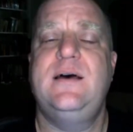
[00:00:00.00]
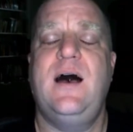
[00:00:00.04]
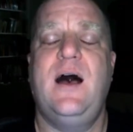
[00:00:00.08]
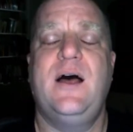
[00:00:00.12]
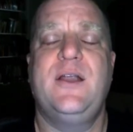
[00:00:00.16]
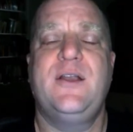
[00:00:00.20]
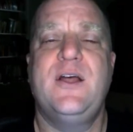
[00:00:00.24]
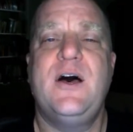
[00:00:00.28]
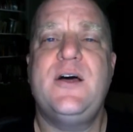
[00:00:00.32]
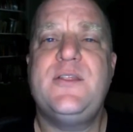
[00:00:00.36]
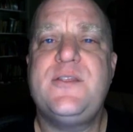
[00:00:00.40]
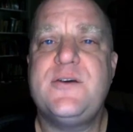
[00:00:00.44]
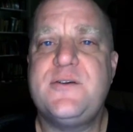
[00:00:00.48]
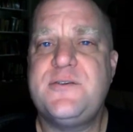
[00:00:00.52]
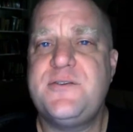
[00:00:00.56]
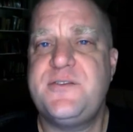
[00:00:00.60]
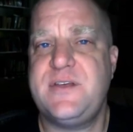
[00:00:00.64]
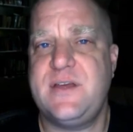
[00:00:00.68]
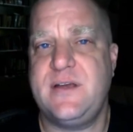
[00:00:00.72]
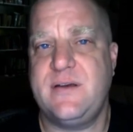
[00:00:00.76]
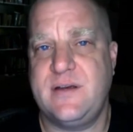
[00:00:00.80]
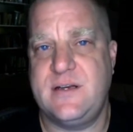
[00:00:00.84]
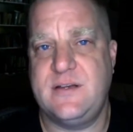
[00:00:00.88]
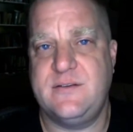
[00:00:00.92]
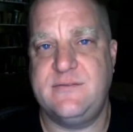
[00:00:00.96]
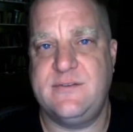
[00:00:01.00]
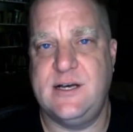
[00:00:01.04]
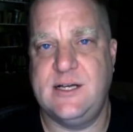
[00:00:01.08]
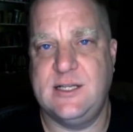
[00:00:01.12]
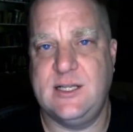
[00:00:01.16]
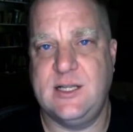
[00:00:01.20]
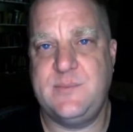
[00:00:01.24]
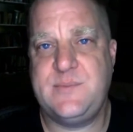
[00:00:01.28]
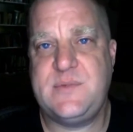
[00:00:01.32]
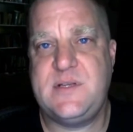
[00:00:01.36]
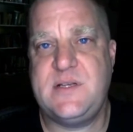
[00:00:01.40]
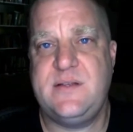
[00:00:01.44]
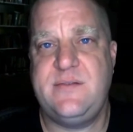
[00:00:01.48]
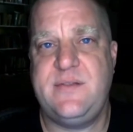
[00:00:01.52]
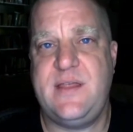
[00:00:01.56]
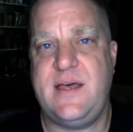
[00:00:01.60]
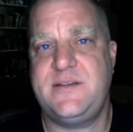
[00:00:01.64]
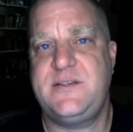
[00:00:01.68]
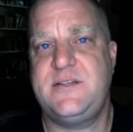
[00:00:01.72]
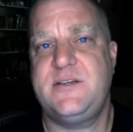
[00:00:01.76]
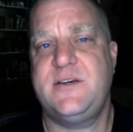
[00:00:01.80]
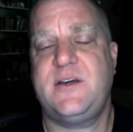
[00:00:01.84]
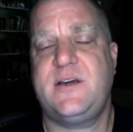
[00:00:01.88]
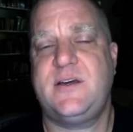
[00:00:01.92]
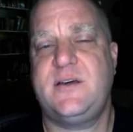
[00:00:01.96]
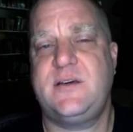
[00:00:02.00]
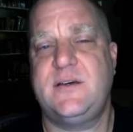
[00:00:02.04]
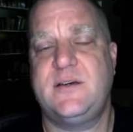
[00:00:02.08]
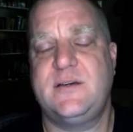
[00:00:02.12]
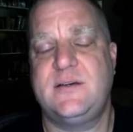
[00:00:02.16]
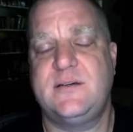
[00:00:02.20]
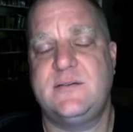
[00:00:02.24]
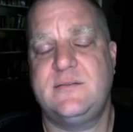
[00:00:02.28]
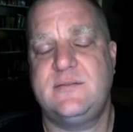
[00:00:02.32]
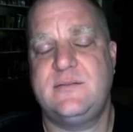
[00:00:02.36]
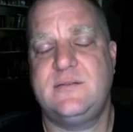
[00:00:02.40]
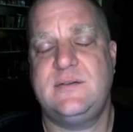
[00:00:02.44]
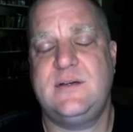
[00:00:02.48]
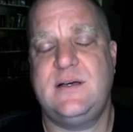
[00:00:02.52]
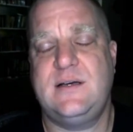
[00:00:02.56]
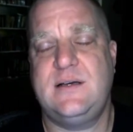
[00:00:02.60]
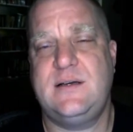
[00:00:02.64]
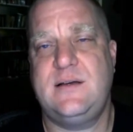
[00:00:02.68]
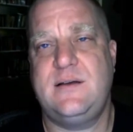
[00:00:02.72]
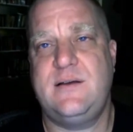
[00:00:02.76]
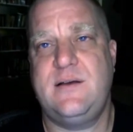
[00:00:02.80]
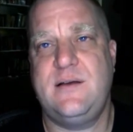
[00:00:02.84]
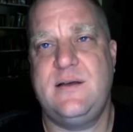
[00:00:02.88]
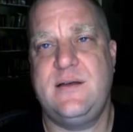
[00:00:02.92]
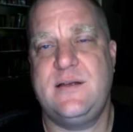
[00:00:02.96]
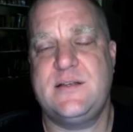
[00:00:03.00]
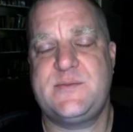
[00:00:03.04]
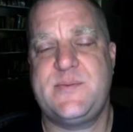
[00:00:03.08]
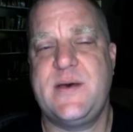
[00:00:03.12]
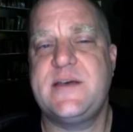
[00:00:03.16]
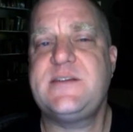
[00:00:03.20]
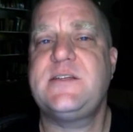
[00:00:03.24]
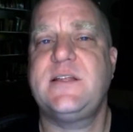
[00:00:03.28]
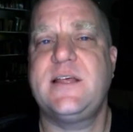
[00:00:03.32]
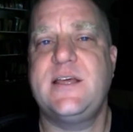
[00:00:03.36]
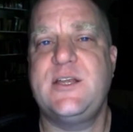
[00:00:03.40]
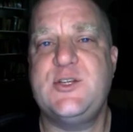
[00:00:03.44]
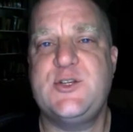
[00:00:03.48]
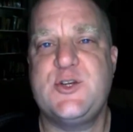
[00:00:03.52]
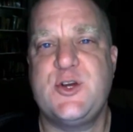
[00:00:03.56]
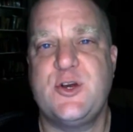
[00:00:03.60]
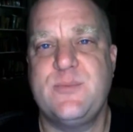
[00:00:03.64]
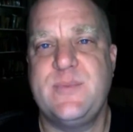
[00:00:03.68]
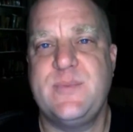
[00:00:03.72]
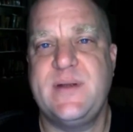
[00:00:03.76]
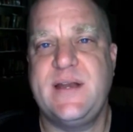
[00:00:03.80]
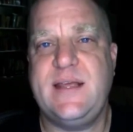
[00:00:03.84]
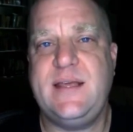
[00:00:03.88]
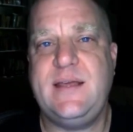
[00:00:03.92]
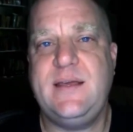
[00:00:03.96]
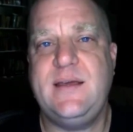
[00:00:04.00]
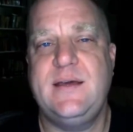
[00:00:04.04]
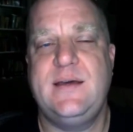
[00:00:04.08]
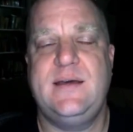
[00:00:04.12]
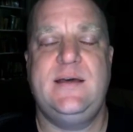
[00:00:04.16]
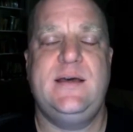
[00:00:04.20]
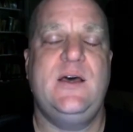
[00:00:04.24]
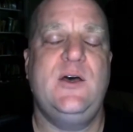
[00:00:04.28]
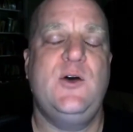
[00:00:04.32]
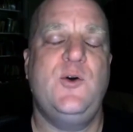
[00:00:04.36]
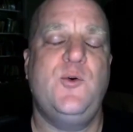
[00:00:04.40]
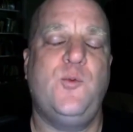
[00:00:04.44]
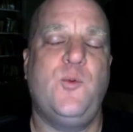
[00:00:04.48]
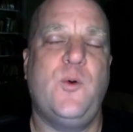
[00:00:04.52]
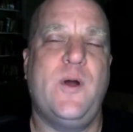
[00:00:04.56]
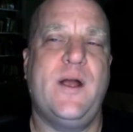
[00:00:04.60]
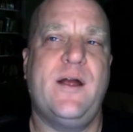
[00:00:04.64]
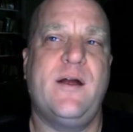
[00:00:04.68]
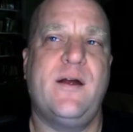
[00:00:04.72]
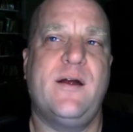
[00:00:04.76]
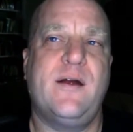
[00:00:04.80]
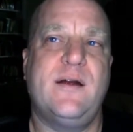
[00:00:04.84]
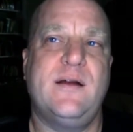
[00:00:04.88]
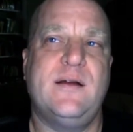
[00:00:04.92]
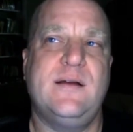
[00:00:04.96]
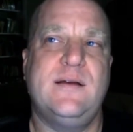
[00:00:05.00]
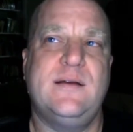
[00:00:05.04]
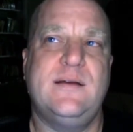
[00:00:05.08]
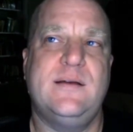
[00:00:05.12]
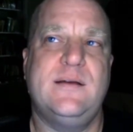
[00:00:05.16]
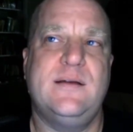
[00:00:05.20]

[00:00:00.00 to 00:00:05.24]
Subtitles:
another theory developed that took, especially in Germany, where